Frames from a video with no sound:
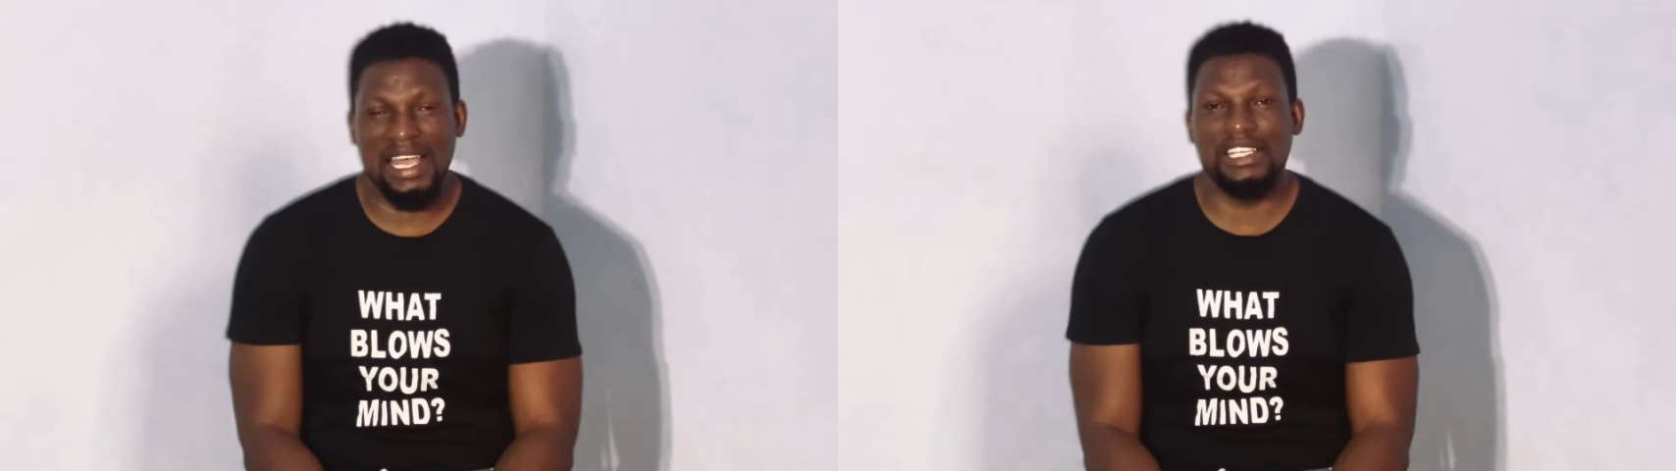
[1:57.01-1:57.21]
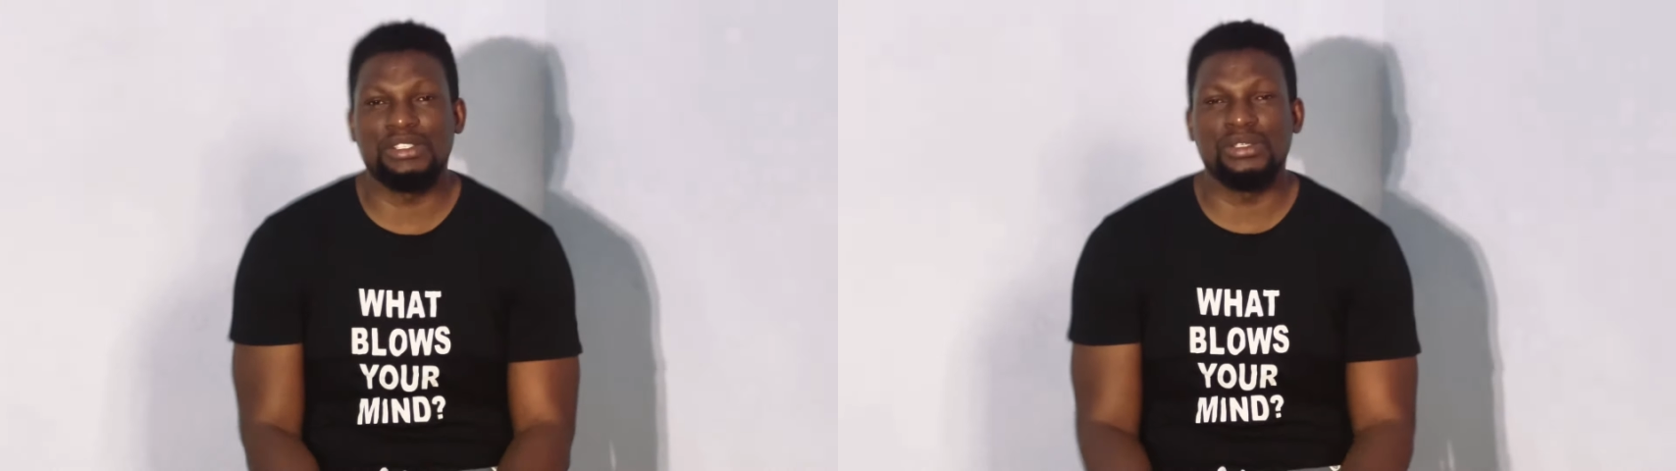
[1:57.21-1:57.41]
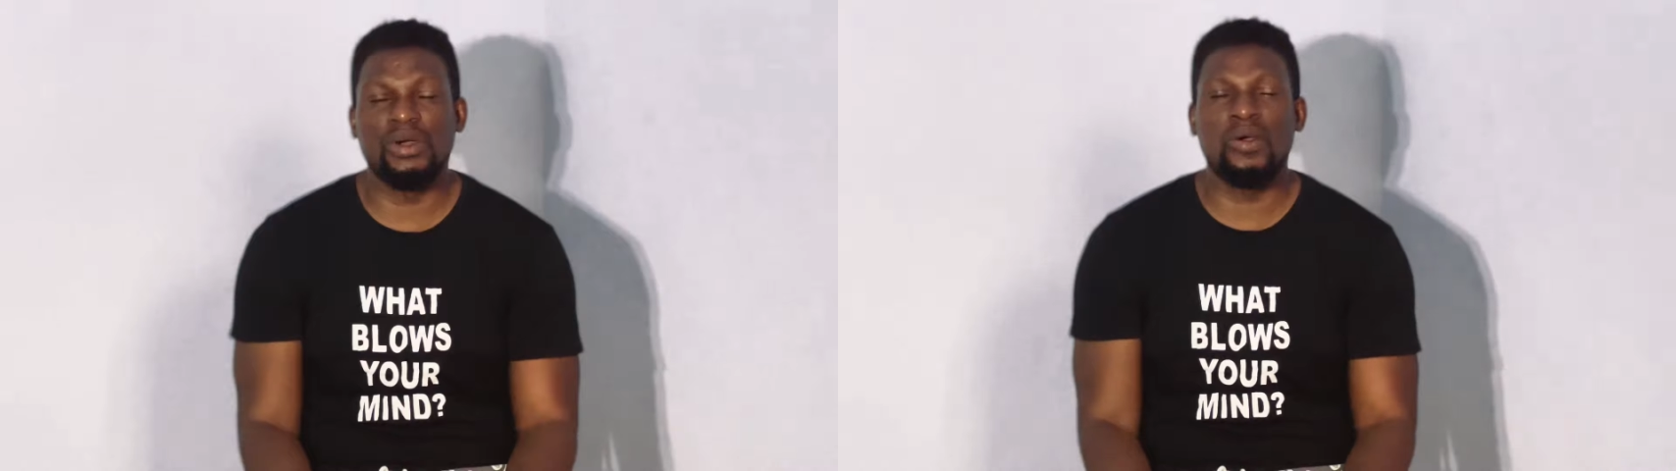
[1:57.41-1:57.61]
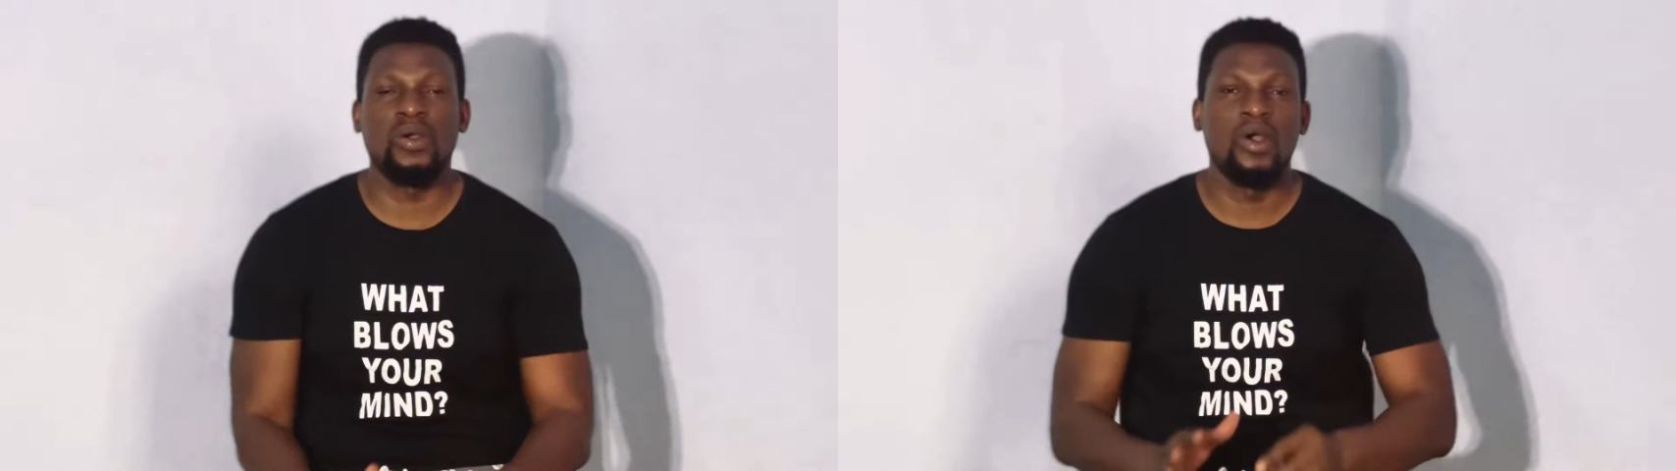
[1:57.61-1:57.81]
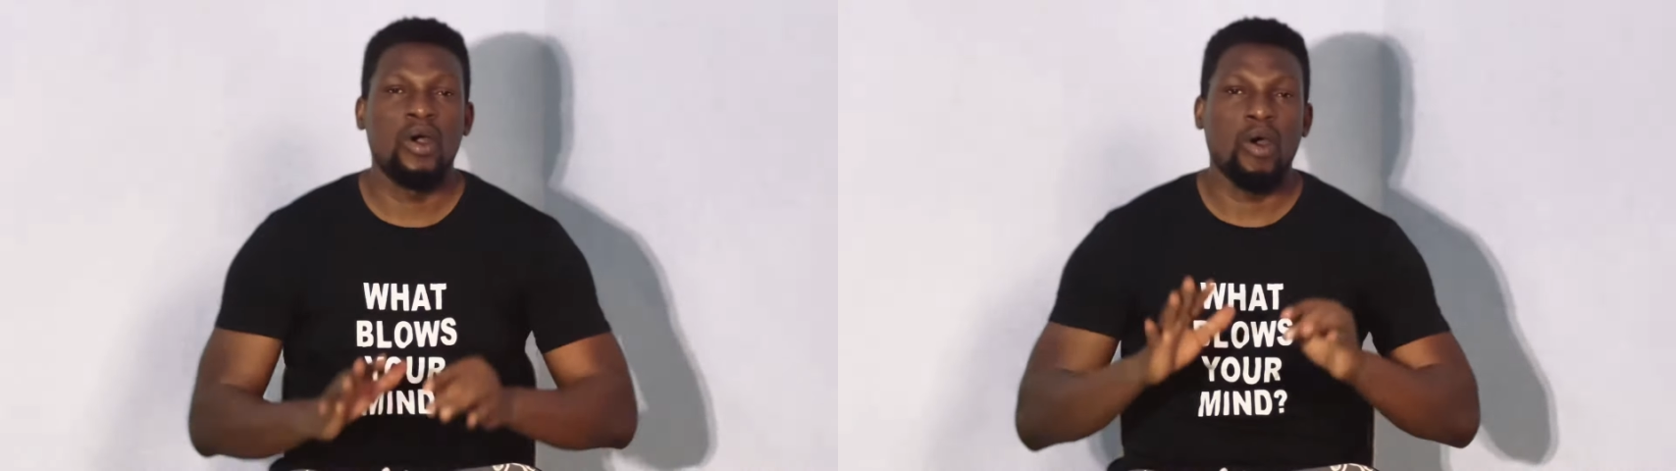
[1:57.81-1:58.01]
As you
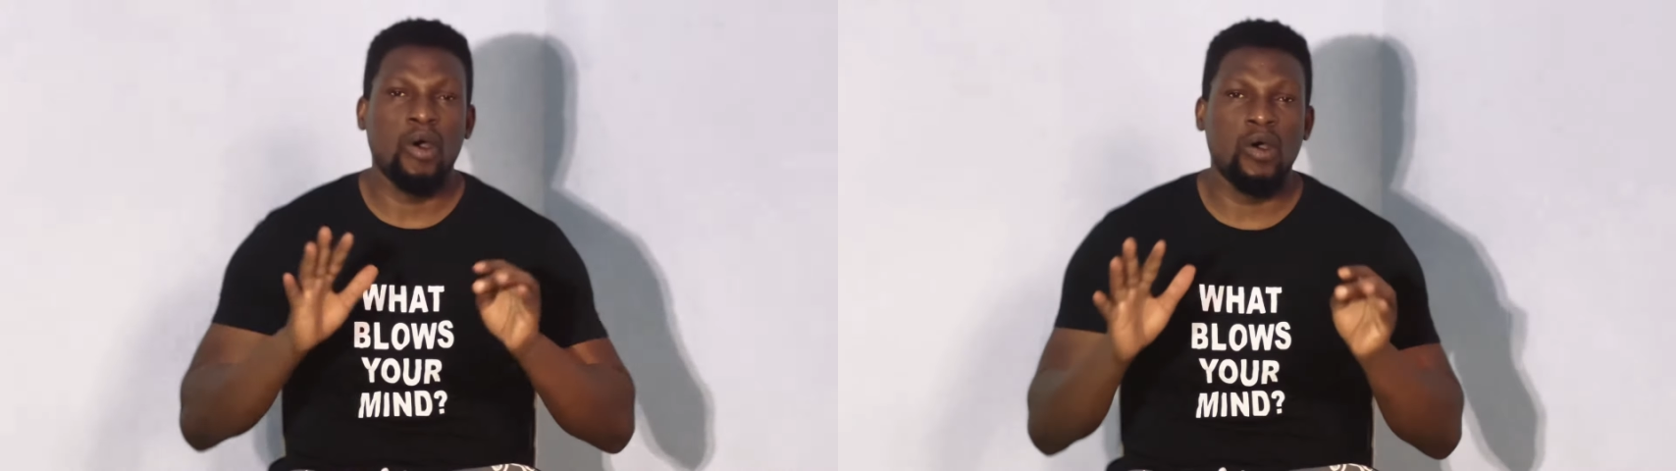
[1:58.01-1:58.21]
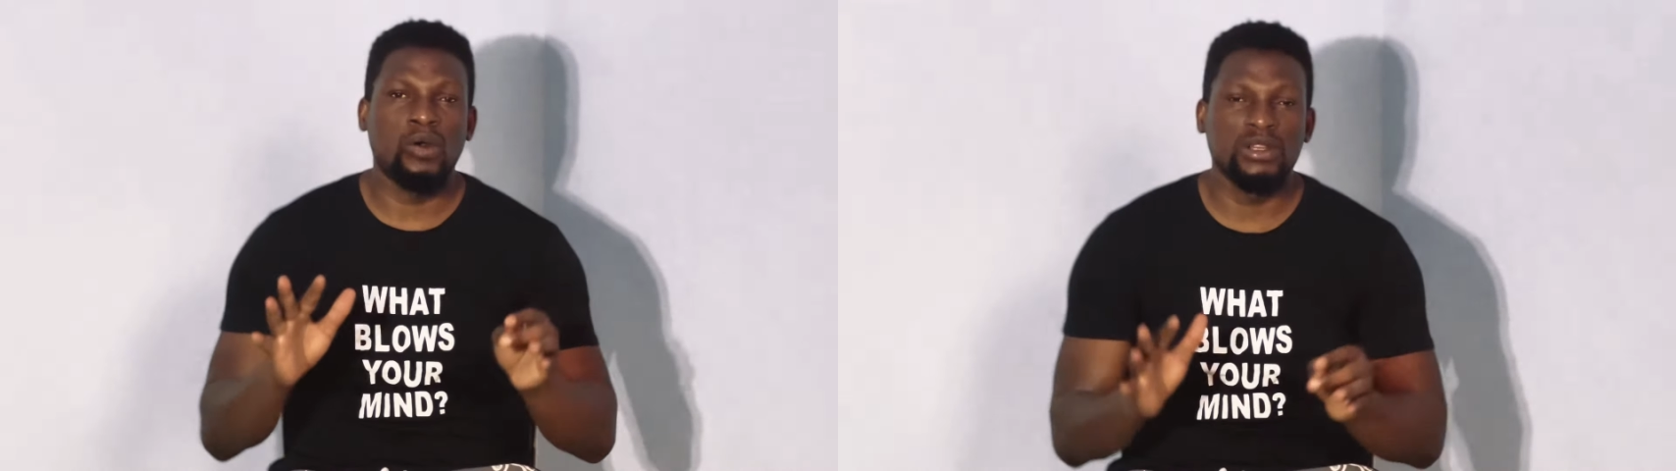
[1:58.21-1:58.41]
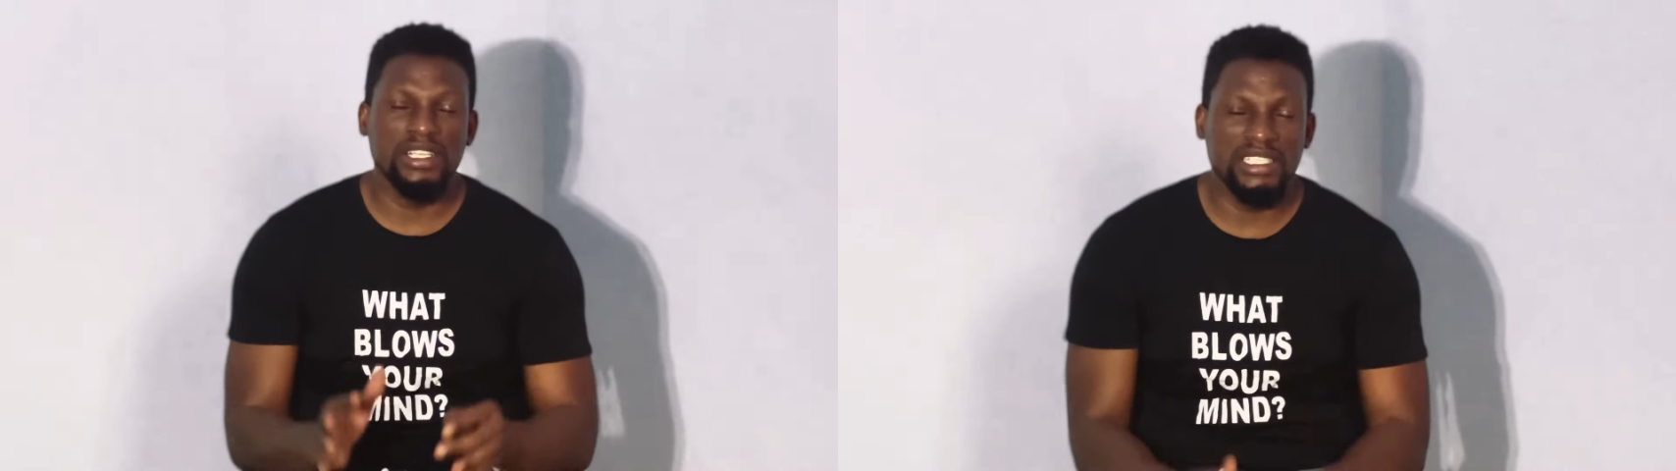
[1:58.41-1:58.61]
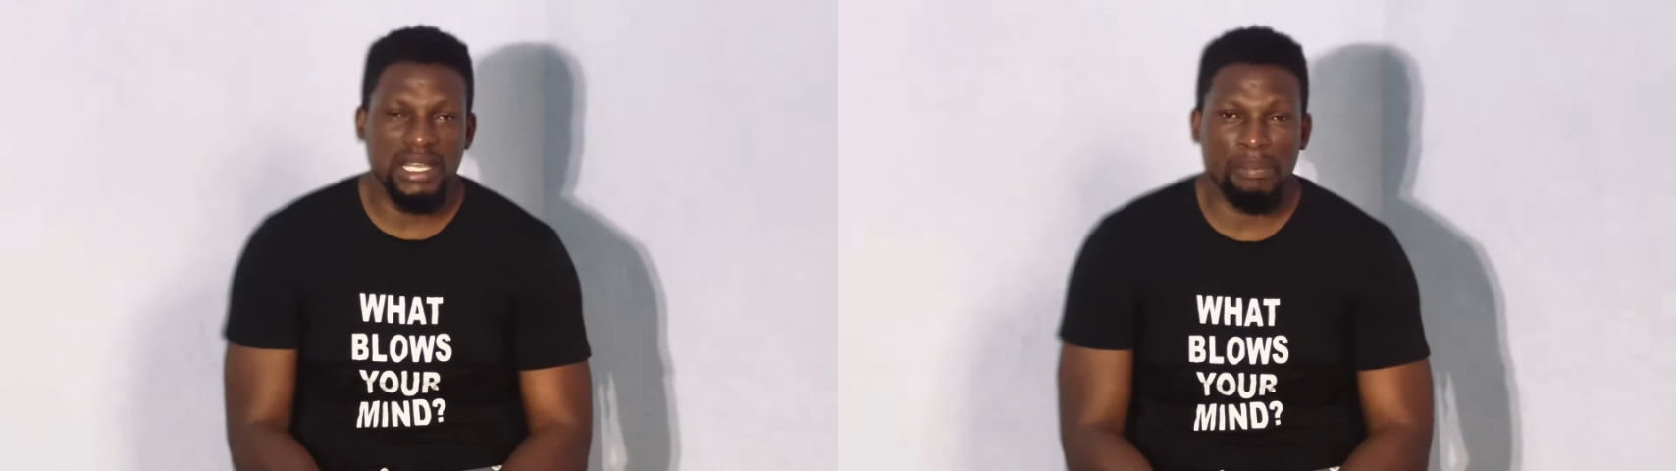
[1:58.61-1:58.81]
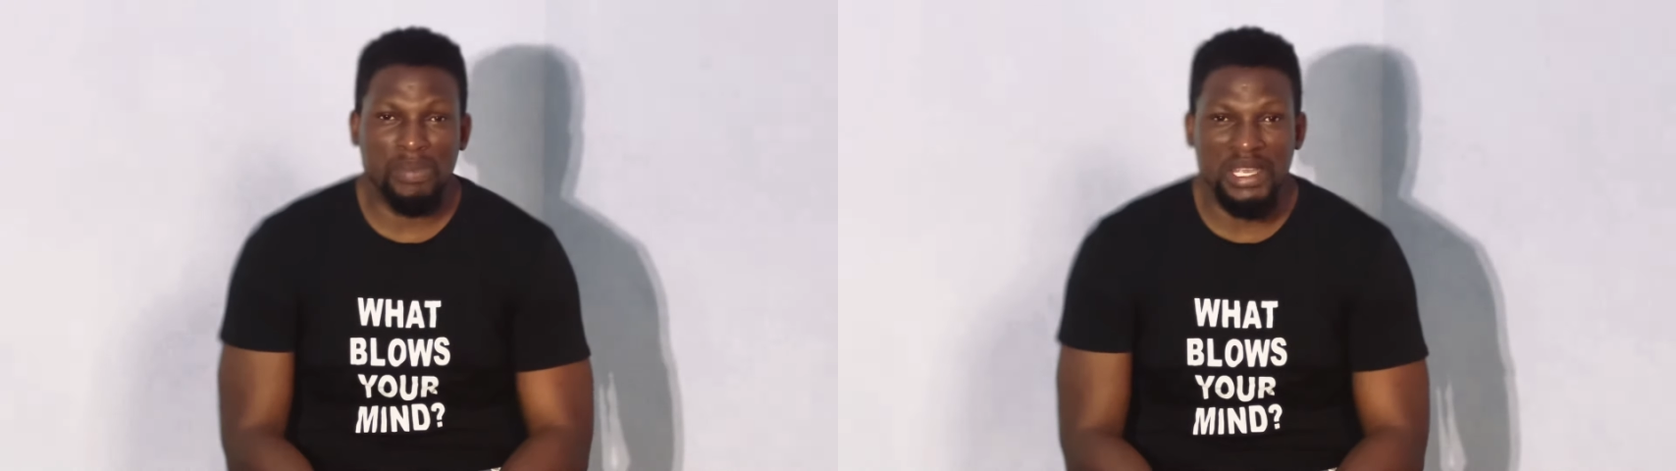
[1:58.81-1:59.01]
know, all these
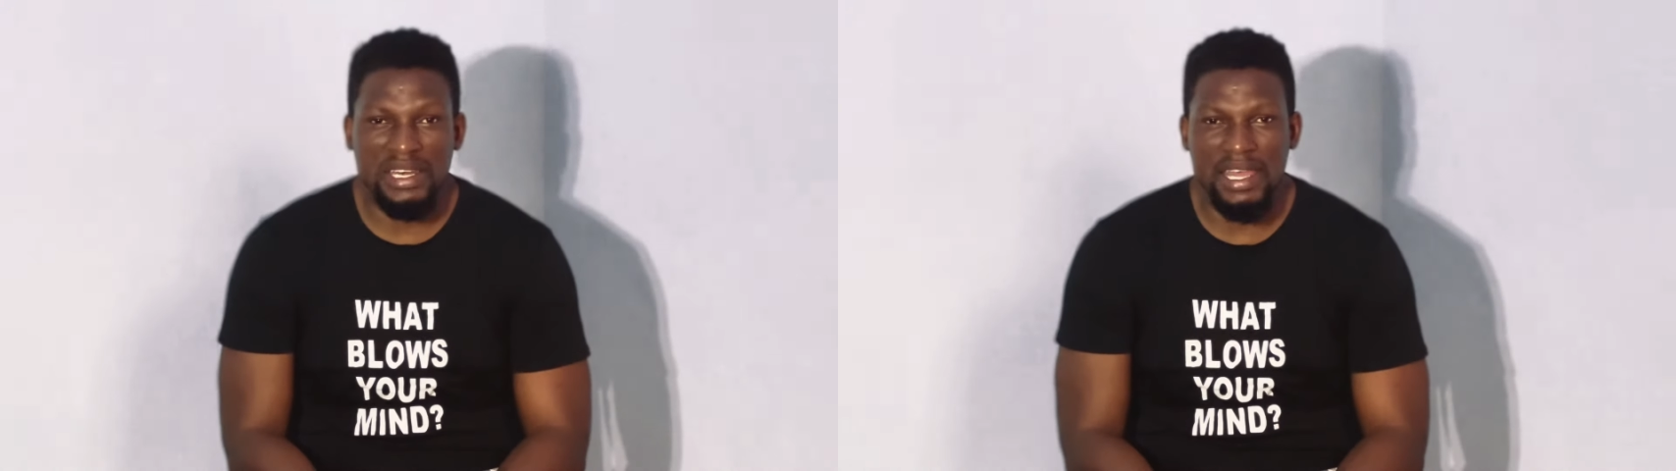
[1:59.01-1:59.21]
are big